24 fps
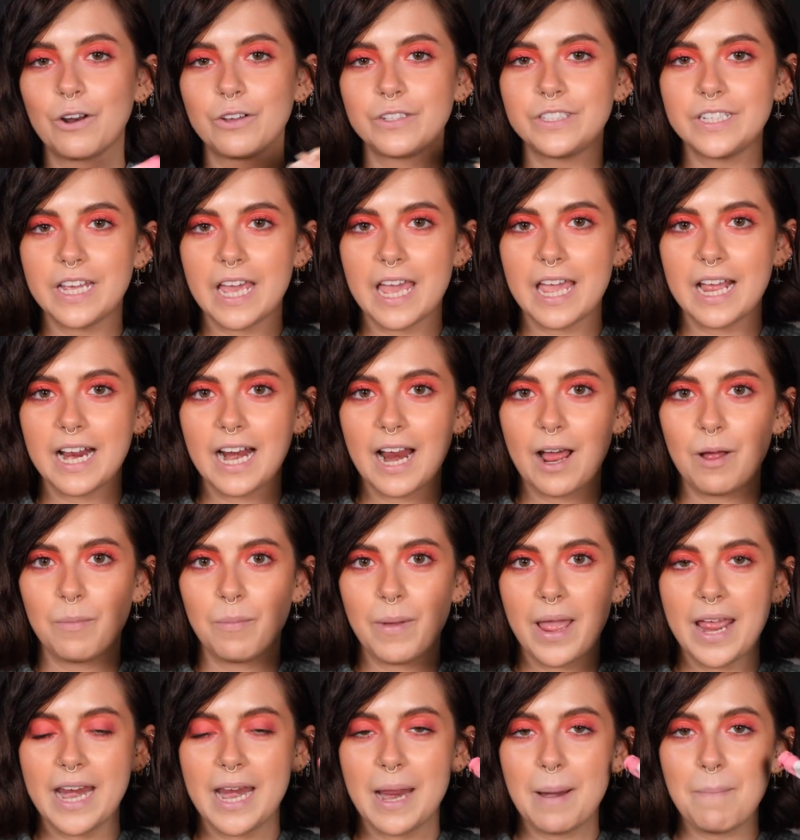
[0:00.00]
Glossier Cloud
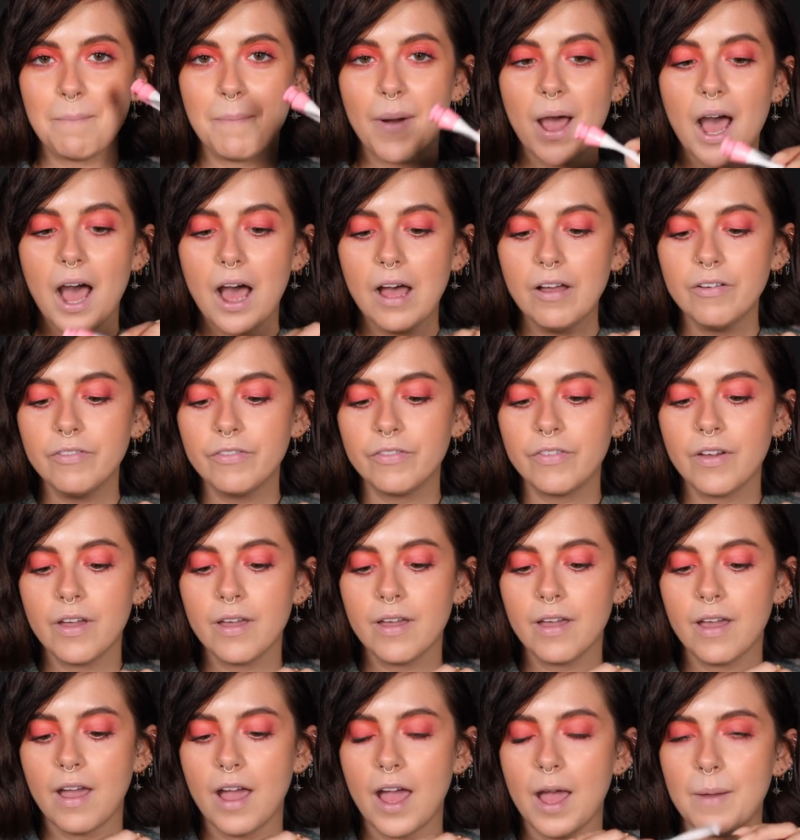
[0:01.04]
Paint in Puff
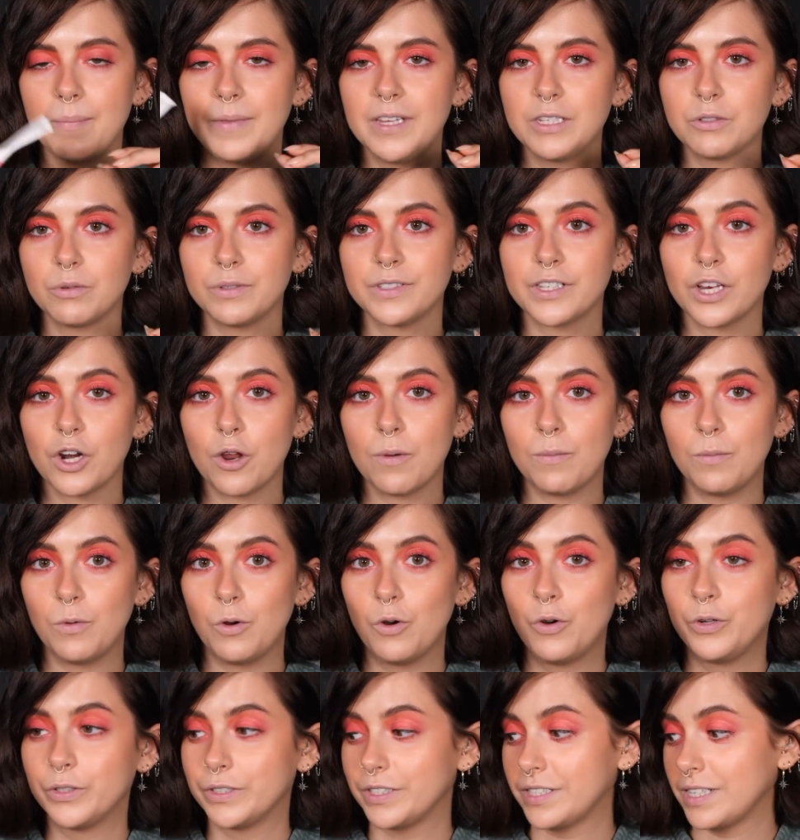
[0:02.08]
um, this one's a lot
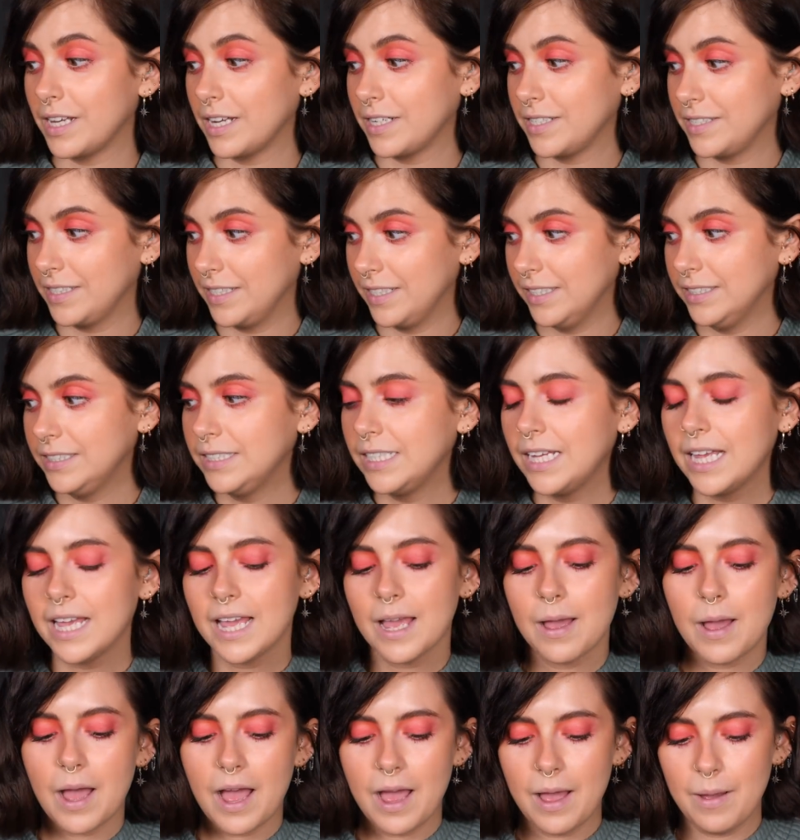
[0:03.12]
more subtle,
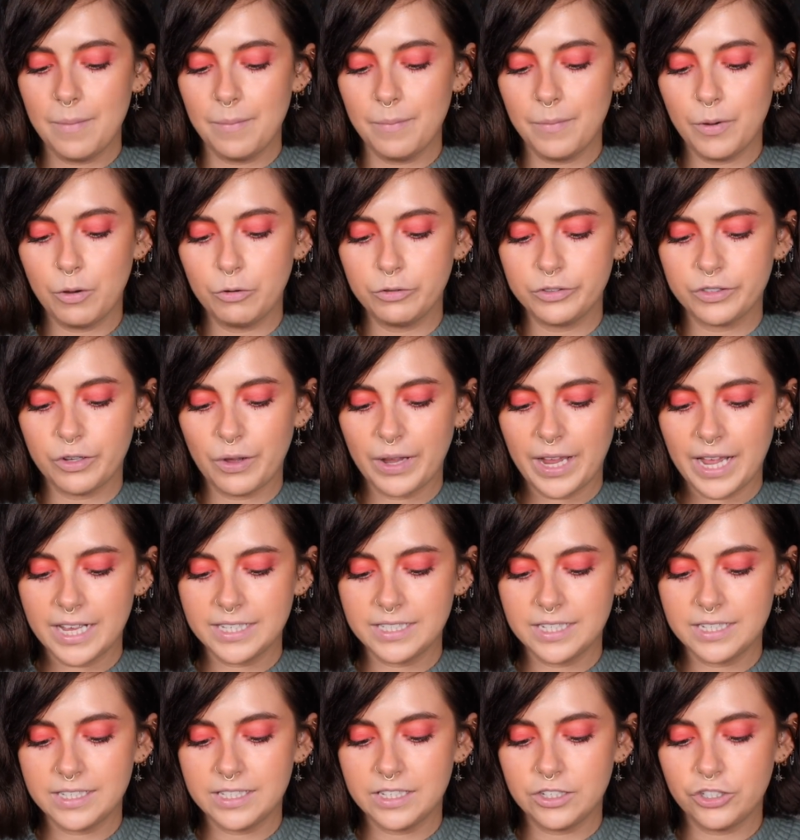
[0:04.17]
um, but also I
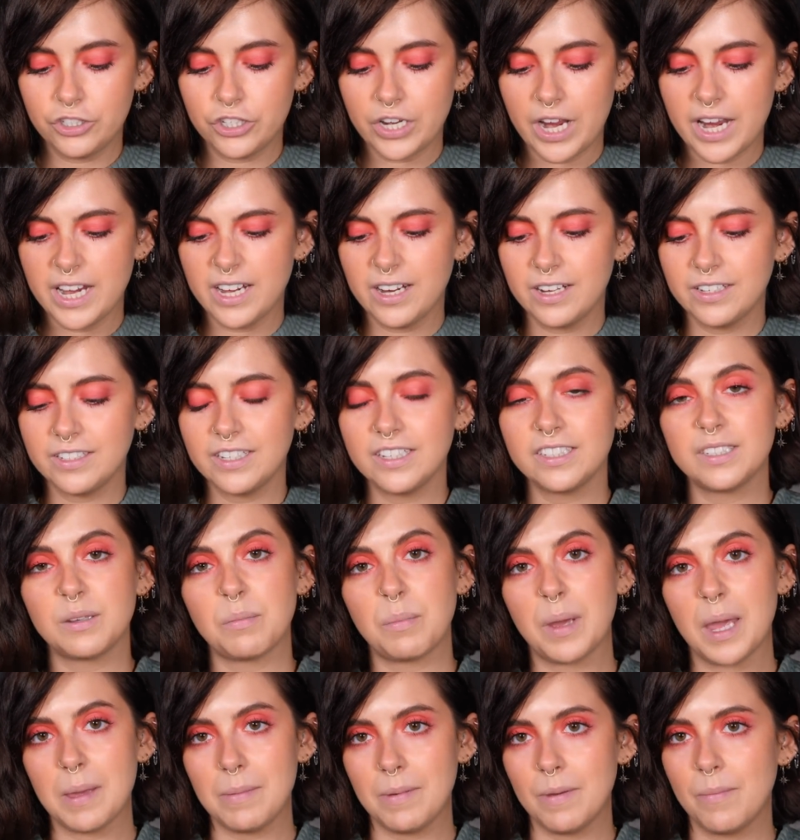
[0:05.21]
guess it's the shade because it's a
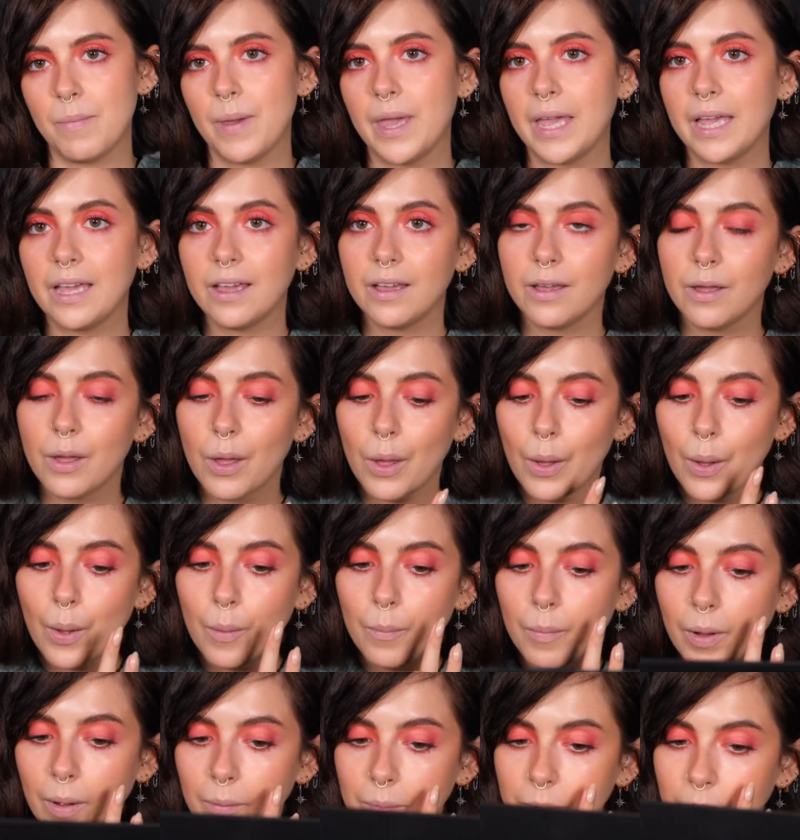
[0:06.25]
baby pink.
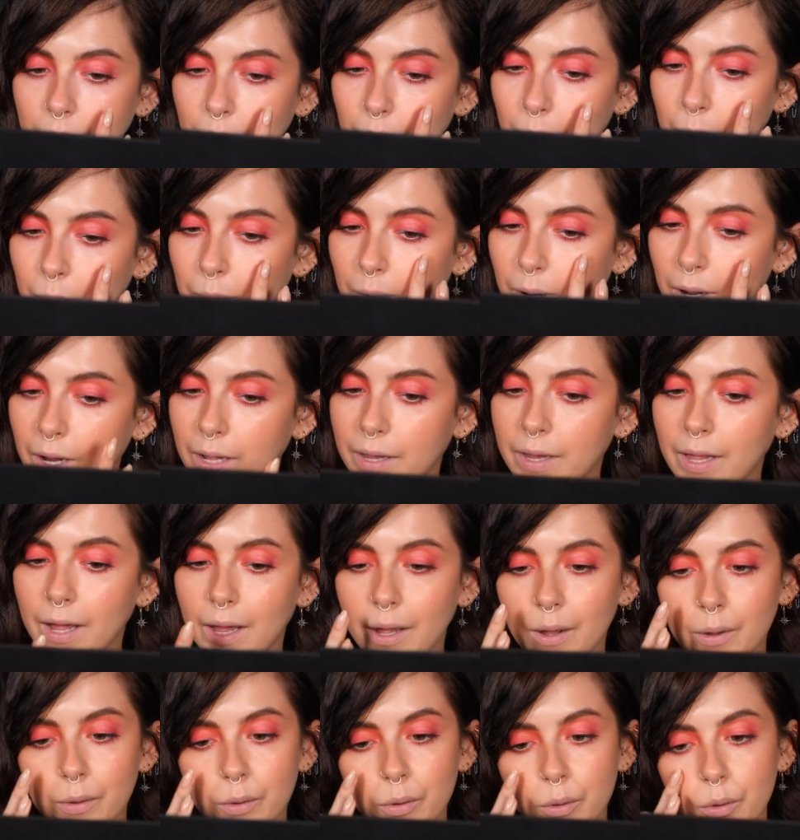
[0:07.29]
But I'm gonna apply
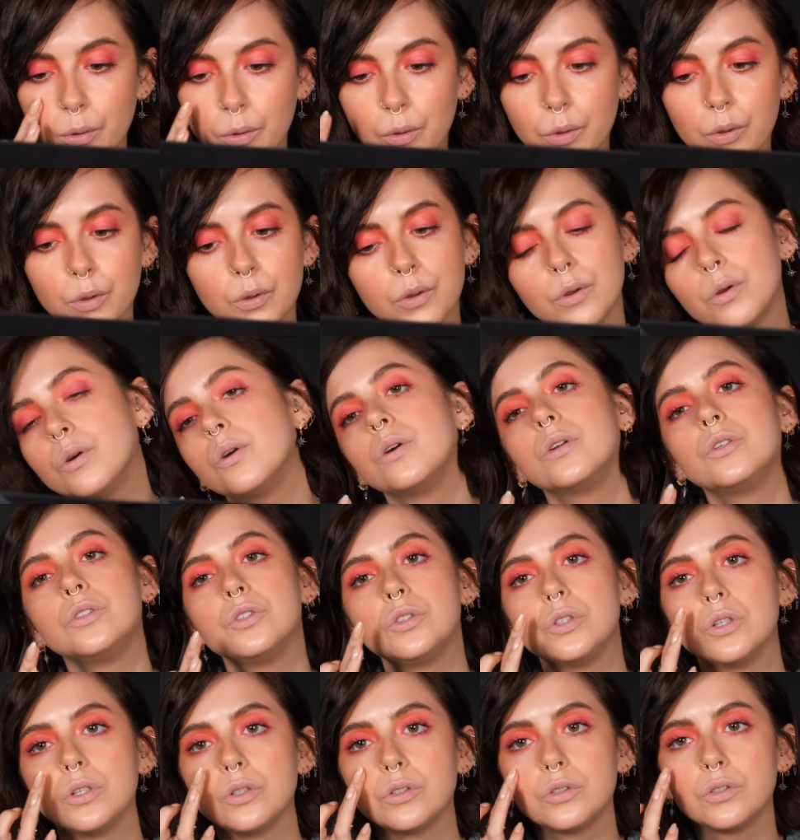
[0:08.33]
that
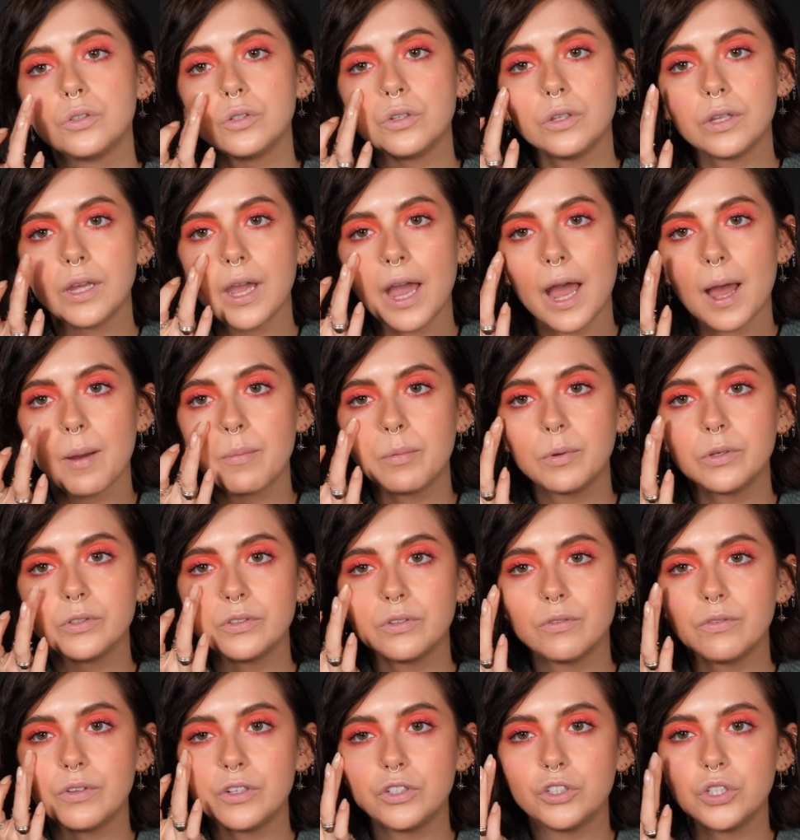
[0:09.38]
just to the
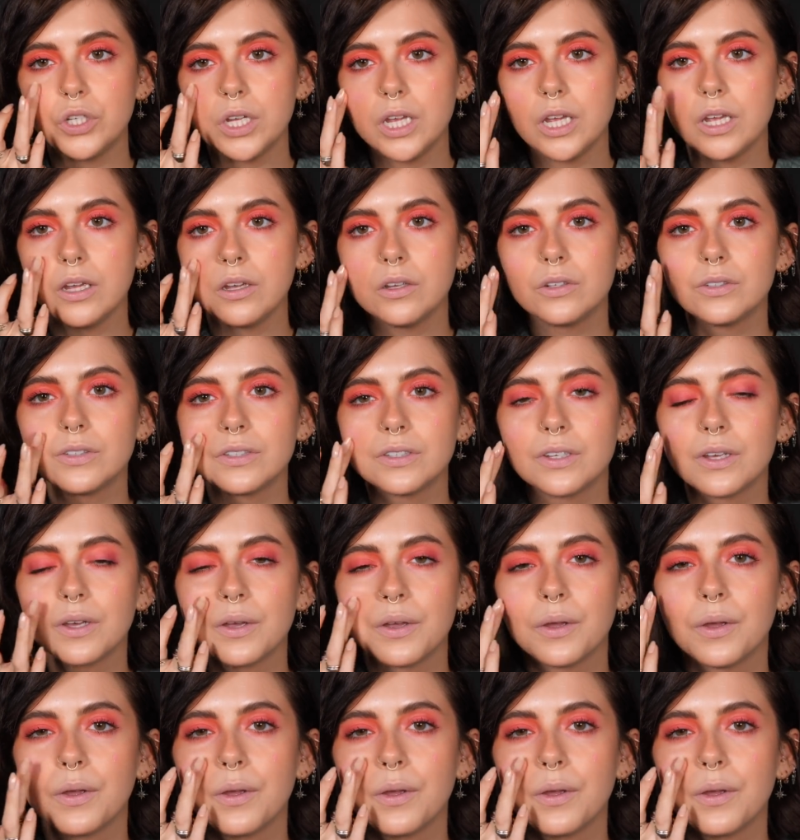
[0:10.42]
apples of the cheeks.